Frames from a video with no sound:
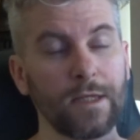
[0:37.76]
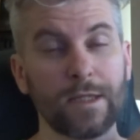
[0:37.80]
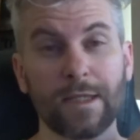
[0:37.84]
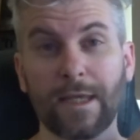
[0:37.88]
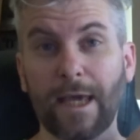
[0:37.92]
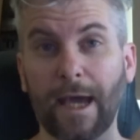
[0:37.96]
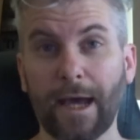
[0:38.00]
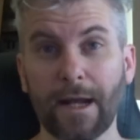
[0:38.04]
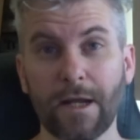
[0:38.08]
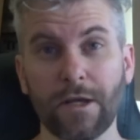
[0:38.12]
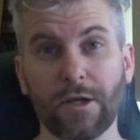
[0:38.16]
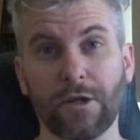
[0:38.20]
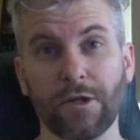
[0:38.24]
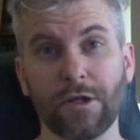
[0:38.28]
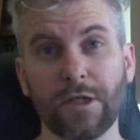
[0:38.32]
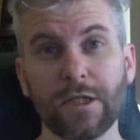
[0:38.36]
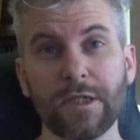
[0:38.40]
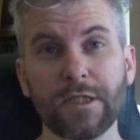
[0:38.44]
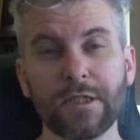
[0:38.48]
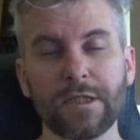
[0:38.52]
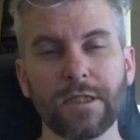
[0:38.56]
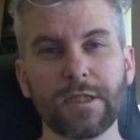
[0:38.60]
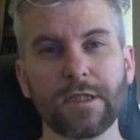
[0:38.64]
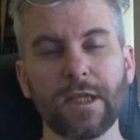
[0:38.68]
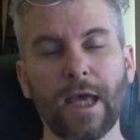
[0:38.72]

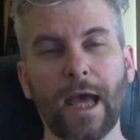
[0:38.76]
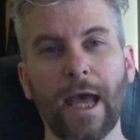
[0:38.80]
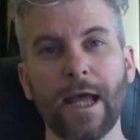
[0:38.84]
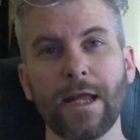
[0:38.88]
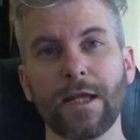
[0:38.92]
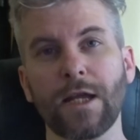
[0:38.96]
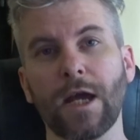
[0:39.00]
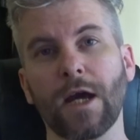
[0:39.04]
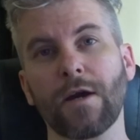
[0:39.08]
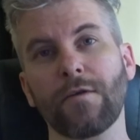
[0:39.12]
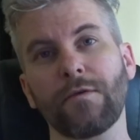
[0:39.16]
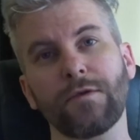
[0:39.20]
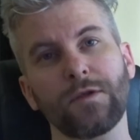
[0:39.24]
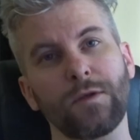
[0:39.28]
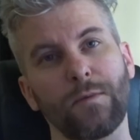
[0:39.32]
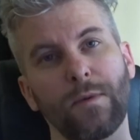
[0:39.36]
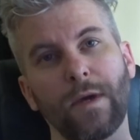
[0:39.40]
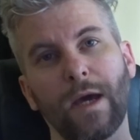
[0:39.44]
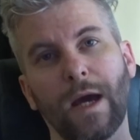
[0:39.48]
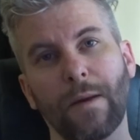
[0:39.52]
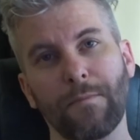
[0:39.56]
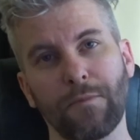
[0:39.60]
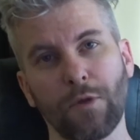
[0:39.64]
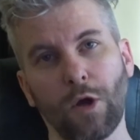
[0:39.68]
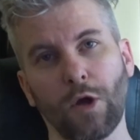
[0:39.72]
categories and going to
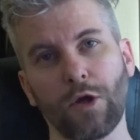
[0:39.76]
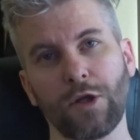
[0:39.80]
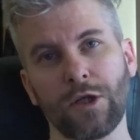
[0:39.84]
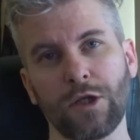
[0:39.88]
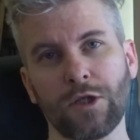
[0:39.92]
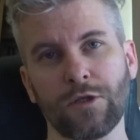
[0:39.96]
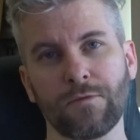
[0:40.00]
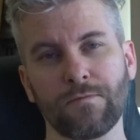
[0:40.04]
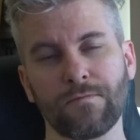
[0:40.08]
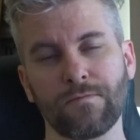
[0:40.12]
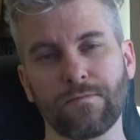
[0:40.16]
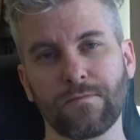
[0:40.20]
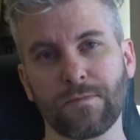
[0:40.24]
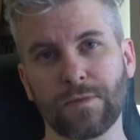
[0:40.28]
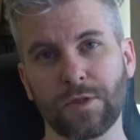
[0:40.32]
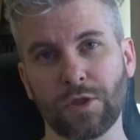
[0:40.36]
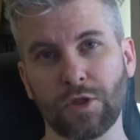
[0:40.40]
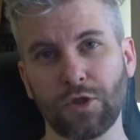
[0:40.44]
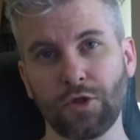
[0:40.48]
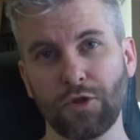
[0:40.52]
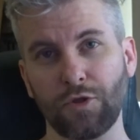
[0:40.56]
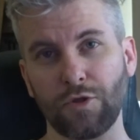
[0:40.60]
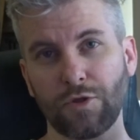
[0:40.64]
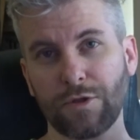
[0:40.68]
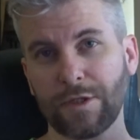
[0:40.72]
be uploading them
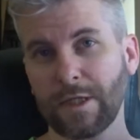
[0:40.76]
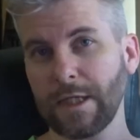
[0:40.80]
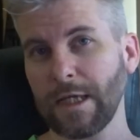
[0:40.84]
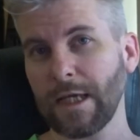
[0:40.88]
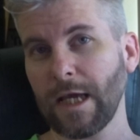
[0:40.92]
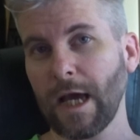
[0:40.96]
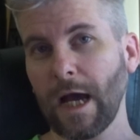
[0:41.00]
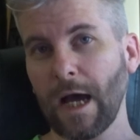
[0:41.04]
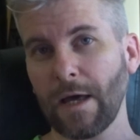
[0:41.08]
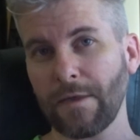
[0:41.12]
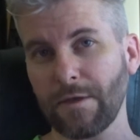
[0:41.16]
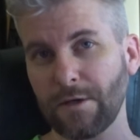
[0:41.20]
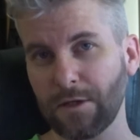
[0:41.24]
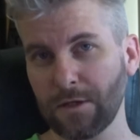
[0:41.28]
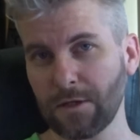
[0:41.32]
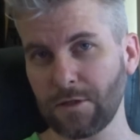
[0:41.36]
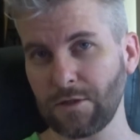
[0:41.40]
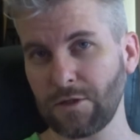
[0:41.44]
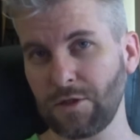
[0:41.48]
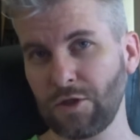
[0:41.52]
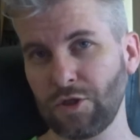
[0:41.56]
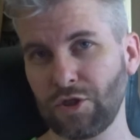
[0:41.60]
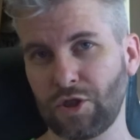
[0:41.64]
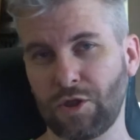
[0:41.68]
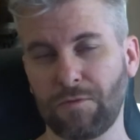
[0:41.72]
to the other
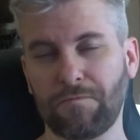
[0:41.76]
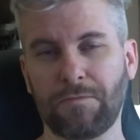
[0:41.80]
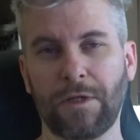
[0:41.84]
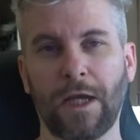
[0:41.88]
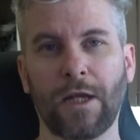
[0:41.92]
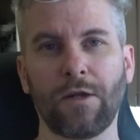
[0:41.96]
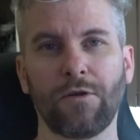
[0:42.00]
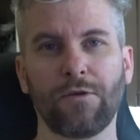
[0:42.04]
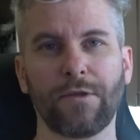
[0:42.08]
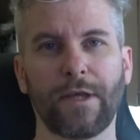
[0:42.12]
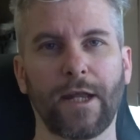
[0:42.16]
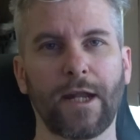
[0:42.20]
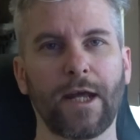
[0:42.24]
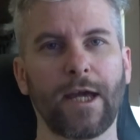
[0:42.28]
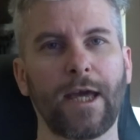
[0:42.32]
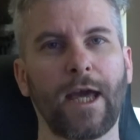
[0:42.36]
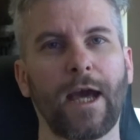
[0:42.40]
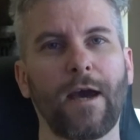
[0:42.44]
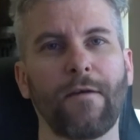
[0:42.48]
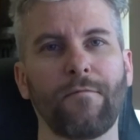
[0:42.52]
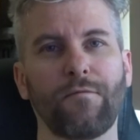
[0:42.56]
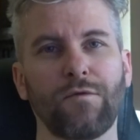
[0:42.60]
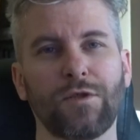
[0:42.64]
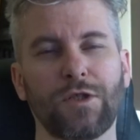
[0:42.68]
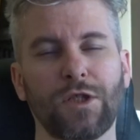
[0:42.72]
YouTube channel that I
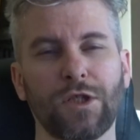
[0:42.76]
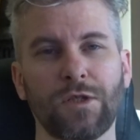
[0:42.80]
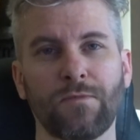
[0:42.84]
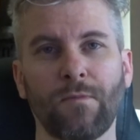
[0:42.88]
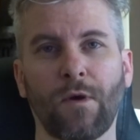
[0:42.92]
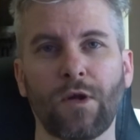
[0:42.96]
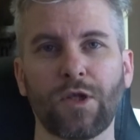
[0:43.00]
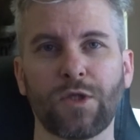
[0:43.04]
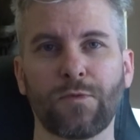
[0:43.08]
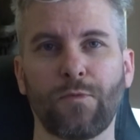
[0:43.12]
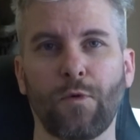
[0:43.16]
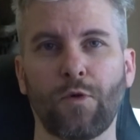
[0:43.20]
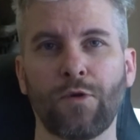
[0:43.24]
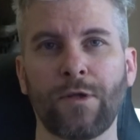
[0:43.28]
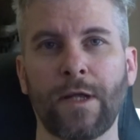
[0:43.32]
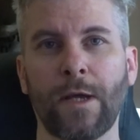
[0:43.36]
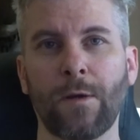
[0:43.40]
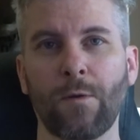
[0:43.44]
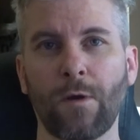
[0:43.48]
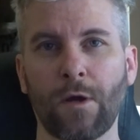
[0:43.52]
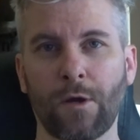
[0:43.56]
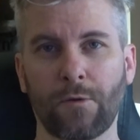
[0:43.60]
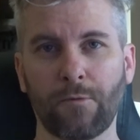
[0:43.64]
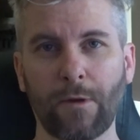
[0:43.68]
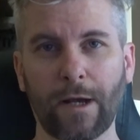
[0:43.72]
have, which is Motorsport
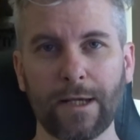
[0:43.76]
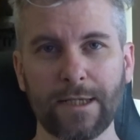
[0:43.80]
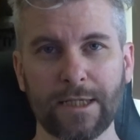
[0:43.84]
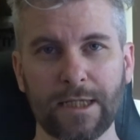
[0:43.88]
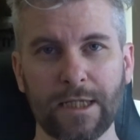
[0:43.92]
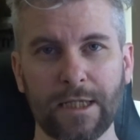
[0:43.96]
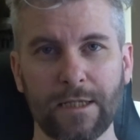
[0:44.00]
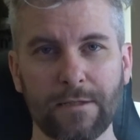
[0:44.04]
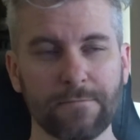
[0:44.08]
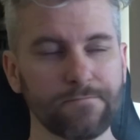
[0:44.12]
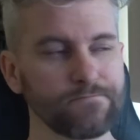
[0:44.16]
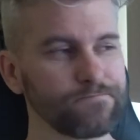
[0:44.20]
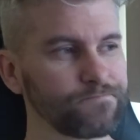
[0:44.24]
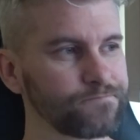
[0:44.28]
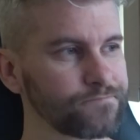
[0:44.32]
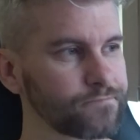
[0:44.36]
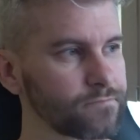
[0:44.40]
Network Racing.